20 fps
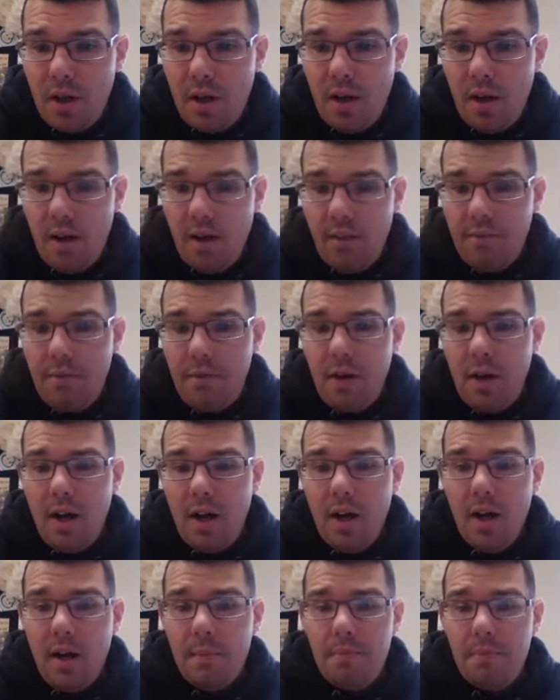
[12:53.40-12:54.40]
of
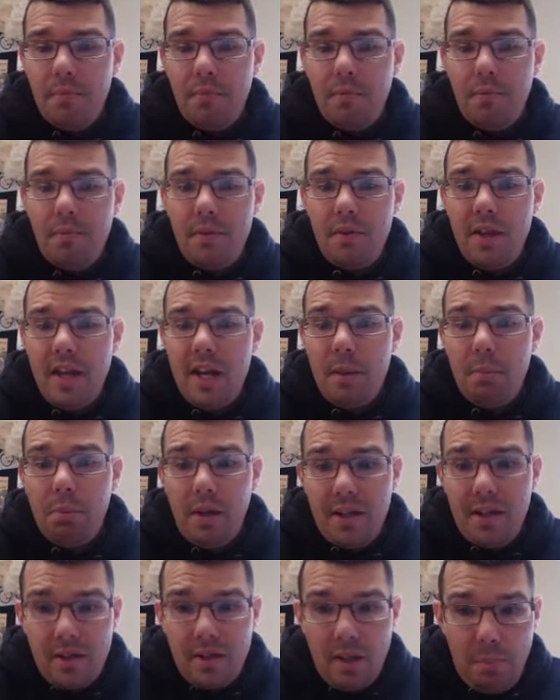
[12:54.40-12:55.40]
the
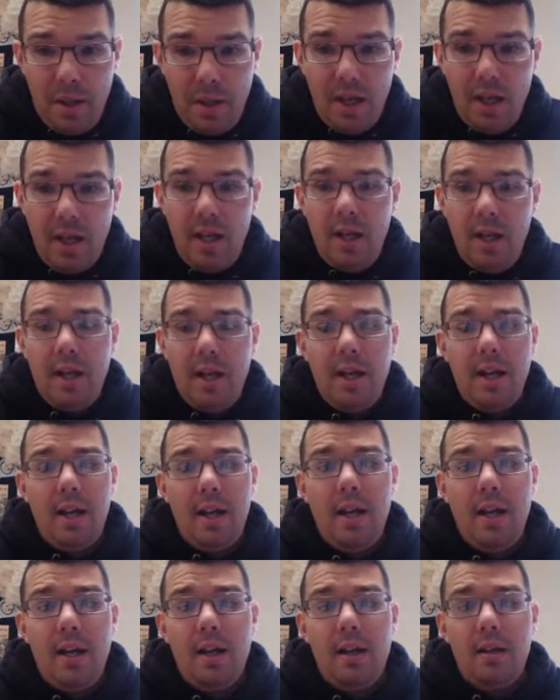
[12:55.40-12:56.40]
NAACP
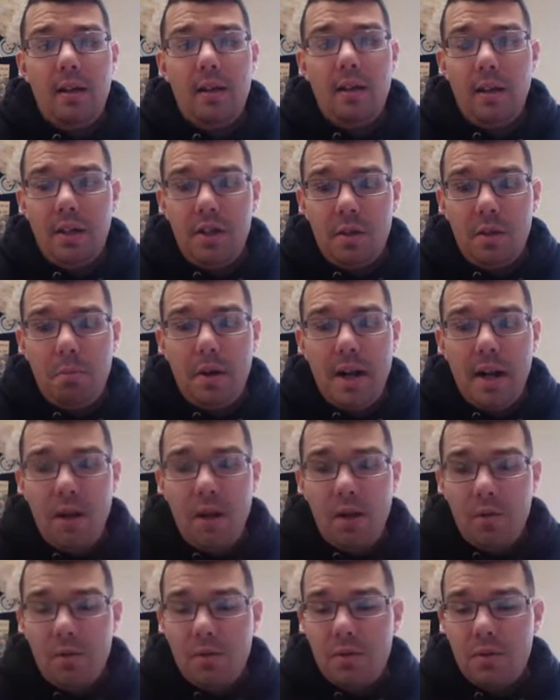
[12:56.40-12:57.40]
and Linda
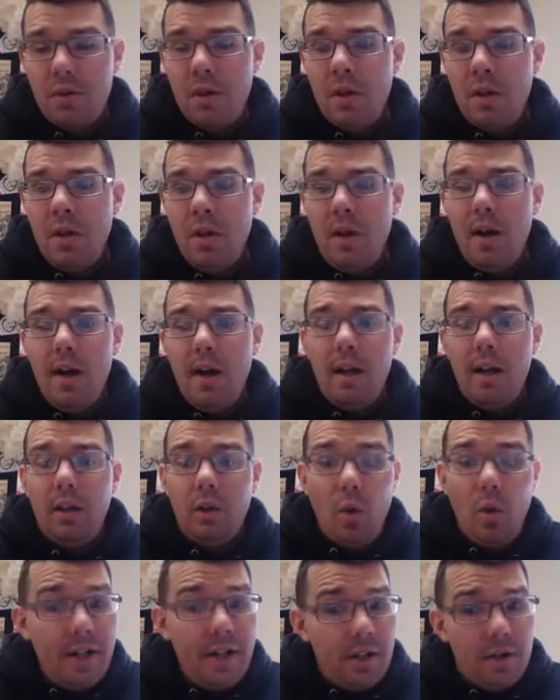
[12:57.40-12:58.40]
Brown's
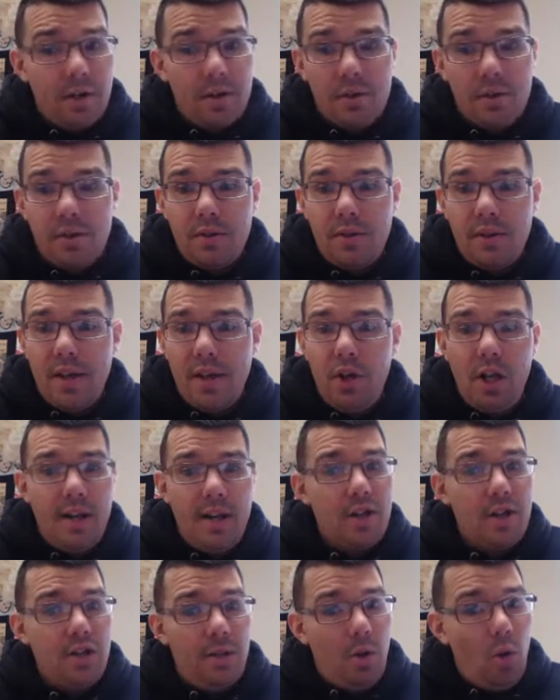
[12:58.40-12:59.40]
lawyers, is that you can
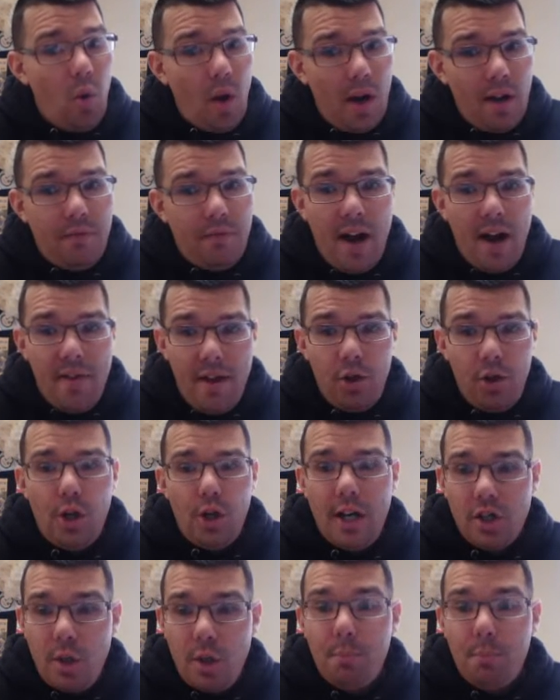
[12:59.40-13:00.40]
actually quantify that, you
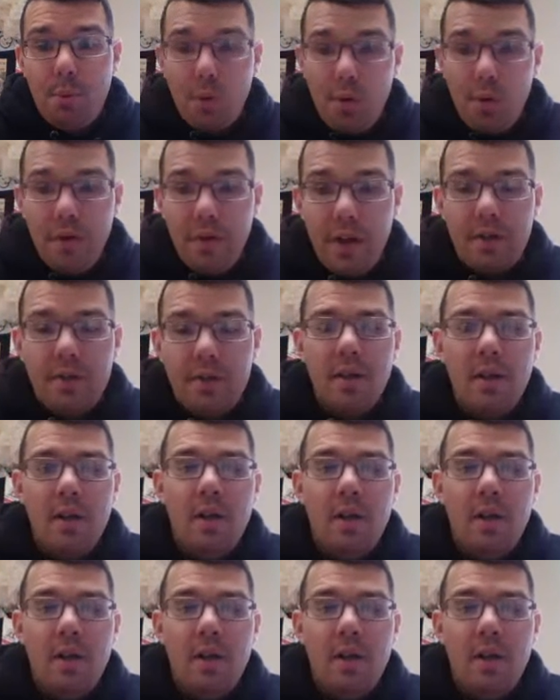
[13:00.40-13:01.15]
can actually prove it.